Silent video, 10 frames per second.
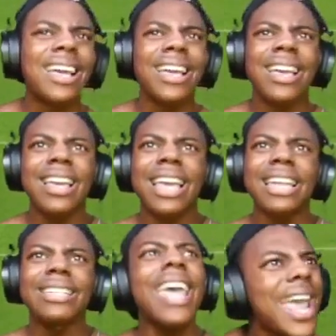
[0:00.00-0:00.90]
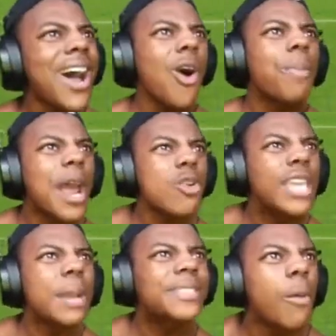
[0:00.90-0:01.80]
Damn, bro. You
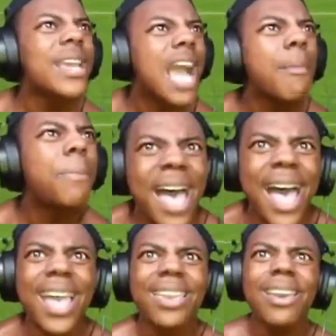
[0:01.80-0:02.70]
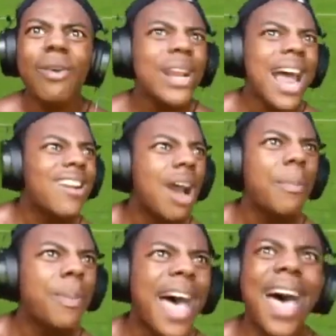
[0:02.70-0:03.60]
keep saying we coming back. We not
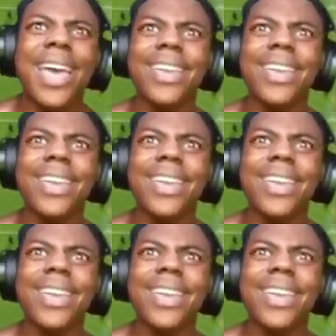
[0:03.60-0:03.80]
coming back.